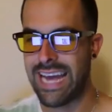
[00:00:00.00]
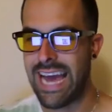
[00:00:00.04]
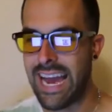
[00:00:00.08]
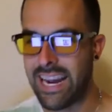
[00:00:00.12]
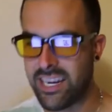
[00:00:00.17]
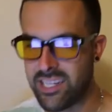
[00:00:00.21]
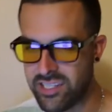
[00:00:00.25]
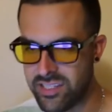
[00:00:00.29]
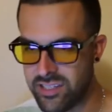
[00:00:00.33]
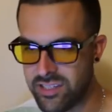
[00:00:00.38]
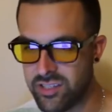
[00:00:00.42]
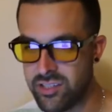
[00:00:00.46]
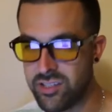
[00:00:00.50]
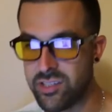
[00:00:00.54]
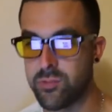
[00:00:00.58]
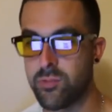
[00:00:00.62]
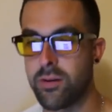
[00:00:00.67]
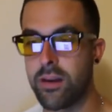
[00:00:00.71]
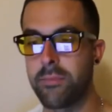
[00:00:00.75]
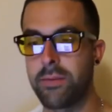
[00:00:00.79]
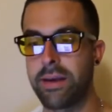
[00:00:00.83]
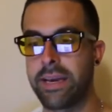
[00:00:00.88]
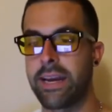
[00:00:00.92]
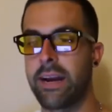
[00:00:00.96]
in action. You just
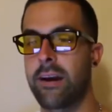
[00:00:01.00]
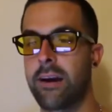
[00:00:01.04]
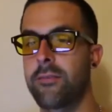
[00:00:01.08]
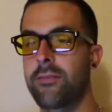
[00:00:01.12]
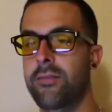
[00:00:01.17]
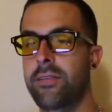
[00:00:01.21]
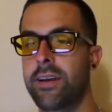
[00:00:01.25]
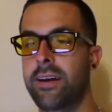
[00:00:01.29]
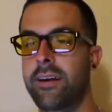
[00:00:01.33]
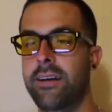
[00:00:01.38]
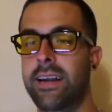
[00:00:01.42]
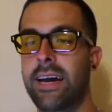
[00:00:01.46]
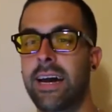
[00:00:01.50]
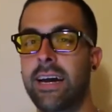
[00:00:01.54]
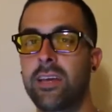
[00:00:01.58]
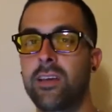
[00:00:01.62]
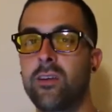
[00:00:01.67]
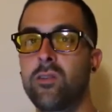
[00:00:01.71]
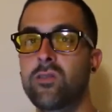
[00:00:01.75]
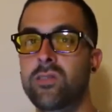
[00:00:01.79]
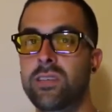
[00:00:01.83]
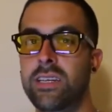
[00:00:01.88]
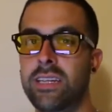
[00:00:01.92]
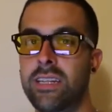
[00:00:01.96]
wanna be careful that you're not
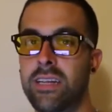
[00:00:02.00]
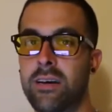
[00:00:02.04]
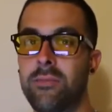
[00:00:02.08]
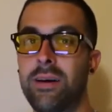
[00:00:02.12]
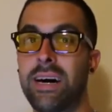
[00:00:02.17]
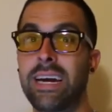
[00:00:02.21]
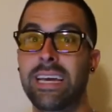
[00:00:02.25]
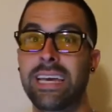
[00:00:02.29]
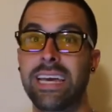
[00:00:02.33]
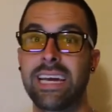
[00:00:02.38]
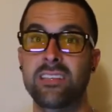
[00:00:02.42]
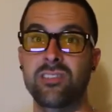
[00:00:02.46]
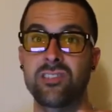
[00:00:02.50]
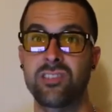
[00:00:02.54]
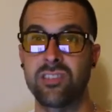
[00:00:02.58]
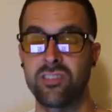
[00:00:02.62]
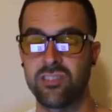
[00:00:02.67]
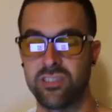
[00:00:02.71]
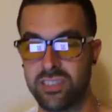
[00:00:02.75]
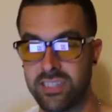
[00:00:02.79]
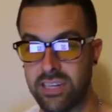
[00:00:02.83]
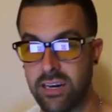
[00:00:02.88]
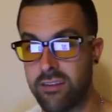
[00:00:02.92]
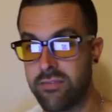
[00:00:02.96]
using them against
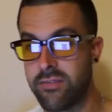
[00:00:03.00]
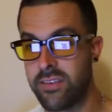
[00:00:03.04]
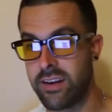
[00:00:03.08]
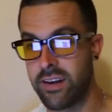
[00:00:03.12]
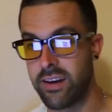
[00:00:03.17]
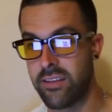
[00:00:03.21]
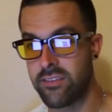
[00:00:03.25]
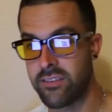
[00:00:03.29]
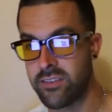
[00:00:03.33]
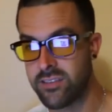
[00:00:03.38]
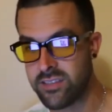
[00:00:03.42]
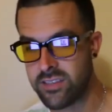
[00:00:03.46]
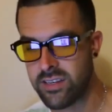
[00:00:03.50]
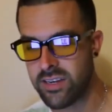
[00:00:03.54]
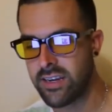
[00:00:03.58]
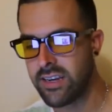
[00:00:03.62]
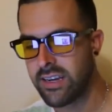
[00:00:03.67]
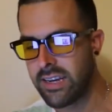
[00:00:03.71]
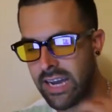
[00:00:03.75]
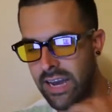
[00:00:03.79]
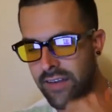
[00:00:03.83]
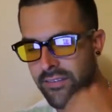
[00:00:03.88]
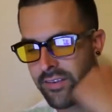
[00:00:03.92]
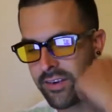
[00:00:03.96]
yourself and others,
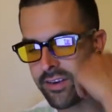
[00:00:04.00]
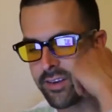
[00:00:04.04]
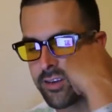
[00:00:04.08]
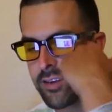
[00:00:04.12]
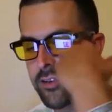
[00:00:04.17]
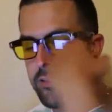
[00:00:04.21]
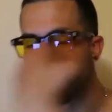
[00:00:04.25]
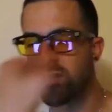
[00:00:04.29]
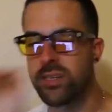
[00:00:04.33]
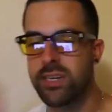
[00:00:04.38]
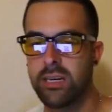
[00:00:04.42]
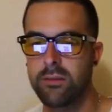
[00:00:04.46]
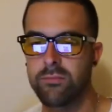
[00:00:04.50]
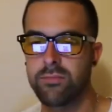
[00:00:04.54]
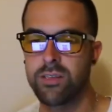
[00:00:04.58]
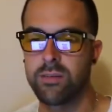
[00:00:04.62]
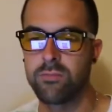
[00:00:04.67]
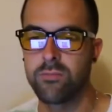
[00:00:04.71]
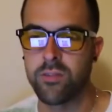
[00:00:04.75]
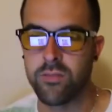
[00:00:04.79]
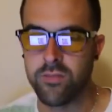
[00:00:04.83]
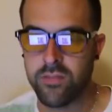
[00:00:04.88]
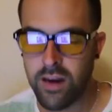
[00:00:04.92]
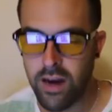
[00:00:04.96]
and that you're using them to
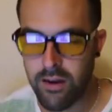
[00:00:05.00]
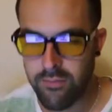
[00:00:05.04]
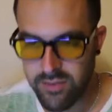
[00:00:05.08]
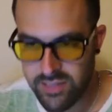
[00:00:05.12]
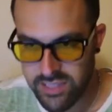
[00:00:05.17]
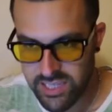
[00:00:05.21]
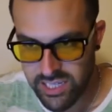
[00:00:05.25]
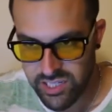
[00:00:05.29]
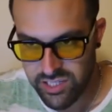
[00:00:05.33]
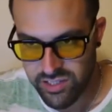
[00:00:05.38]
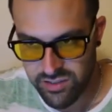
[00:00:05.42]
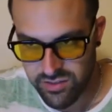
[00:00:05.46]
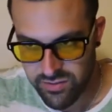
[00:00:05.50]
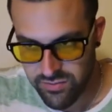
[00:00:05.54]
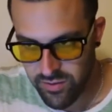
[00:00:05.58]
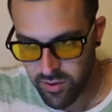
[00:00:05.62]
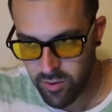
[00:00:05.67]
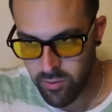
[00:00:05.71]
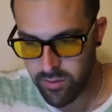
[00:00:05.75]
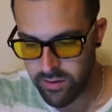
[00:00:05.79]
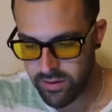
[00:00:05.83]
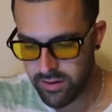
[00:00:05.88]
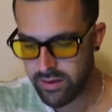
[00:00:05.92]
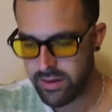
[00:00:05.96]
move conversations
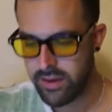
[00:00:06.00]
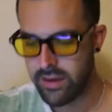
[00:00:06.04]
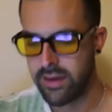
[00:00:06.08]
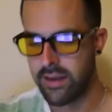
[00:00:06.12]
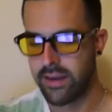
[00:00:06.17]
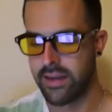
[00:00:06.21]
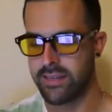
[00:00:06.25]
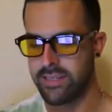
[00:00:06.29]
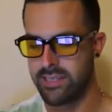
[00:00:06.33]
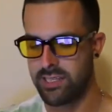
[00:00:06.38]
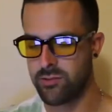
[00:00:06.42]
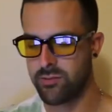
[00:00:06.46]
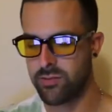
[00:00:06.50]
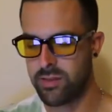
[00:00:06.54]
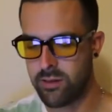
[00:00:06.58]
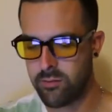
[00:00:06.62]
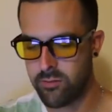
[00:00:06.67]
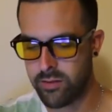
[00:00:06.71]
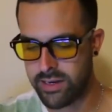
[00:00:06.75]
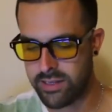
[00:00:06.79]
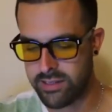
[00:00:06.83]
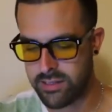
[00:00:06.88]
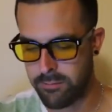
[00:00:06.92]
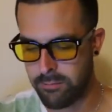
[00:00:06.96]
forward, because that's really
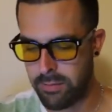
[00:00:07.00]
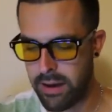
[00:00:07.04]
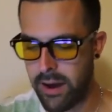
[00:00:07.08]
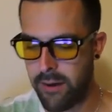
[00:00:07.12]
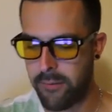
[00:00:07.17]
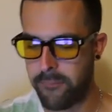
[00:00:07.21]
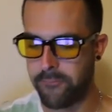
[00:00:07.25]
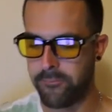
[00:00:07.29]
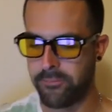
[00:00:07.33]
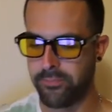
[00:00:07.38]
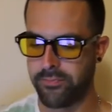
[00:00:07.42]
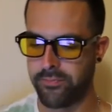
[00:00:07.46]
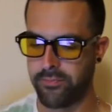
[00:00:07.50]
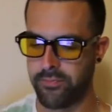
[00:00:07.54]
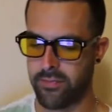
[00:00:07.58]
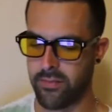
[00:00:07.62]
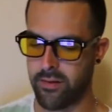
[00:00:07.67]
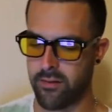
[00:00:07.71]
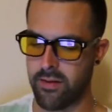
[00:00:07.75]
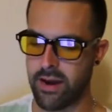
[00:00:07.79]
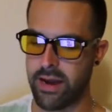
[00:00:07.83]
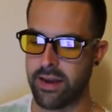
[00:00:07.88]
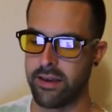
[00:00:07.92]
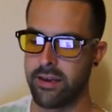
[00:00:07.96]
what it's about,
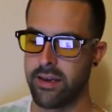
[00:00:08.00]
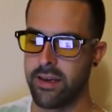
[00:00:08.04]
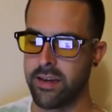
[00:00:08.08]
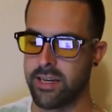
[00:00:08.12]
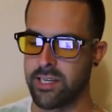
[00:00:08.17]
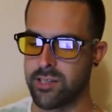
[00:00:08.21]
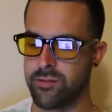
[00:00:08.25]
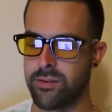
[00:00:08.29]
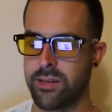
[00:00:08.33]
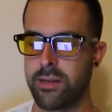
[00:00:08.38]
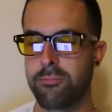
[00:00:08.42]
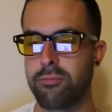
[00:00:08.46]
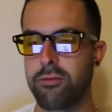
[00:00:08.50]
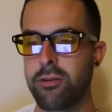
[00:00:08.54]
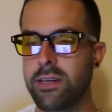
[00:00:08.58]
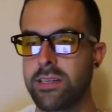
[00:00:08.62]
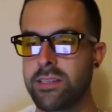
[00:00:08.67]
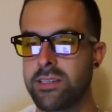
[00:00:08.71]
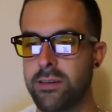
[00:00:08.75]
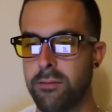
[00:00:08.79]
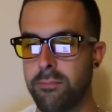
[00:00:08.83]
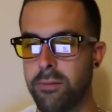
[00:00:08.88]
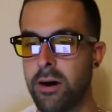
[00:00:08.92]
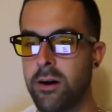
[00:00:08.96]
right? Because when you
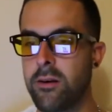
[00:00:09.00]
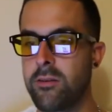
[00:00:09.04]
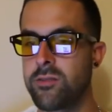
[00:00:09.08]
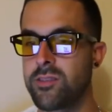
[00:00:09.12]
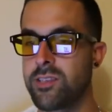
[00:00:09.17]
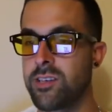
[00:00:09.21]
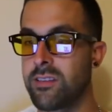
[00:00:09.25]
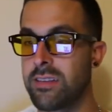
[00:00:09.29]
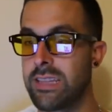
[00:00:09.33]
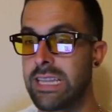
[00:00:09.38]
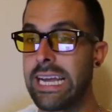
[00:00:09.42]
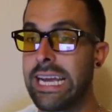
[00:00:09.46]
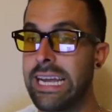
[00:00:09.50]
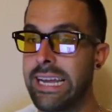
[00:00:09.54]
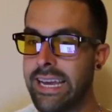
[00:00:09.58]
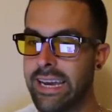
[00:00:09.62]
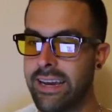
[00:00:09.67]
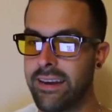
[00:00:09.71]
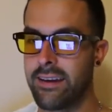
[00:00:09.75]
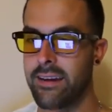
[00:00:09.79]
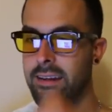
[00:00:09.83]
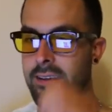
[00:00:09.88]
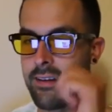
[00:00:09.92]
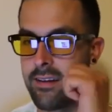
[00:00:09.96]
presuppose, you're
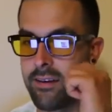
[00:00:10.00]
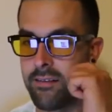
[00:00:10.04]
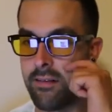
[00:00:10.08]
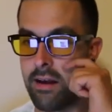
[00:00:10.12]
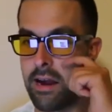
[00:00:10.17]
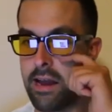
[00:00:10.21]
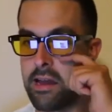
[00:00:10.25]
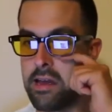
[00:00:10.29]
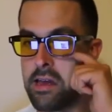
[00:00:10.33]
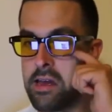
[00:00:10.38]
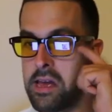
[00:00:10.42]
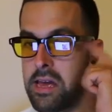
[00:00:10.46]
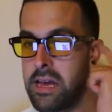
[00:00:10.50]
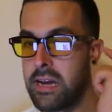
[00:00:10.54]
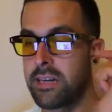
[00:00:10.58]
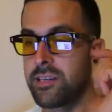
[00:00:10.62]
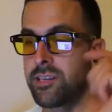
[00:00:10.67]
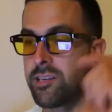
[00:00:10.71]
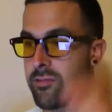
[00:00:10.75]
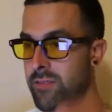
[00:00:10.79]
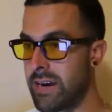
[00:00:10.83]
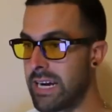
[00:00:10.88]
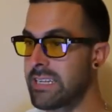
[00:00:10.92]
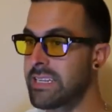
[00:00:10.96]
leading, right?
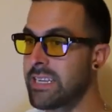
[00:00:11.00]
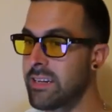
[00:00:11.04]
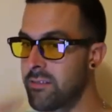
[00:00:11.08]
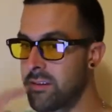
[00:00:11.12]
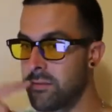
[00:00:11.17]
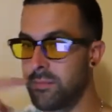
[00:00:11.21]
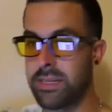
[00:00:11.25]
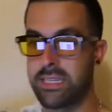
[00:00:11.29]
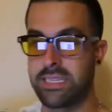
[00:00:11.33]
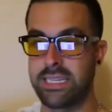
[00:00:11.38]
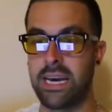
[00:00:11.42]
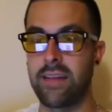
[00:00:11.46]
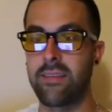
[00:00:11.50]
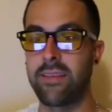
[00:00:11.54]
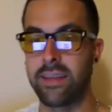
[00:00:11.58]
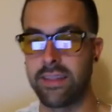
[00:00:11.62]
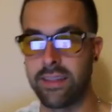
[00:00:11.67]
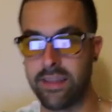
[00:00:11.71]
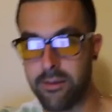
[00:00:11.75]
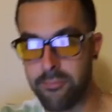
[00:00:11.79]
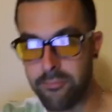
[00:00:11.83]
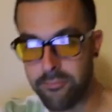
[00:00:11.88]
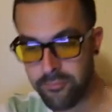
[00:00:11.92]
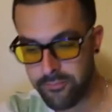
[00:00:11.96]
Directing would be
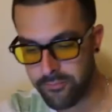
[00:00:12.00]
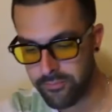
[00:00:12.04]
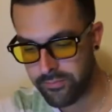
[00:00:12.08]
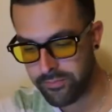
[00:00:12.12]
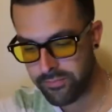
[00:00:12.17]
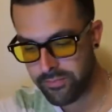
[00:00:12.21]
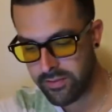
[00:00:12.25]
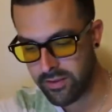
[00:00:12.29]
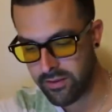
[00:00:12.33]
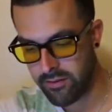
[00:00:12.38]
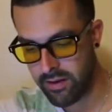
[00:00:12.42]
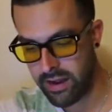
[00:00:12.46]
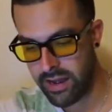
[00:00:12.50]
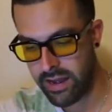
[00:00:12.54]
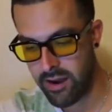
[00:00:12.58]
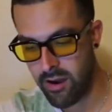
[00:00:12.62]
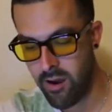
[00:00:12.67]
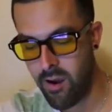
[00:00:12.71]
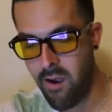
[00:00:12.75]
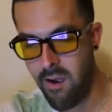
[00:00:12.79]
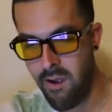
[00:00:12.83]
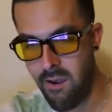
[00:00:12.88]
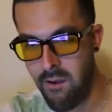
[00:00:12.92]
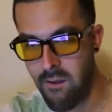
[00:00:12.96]
telling them, right?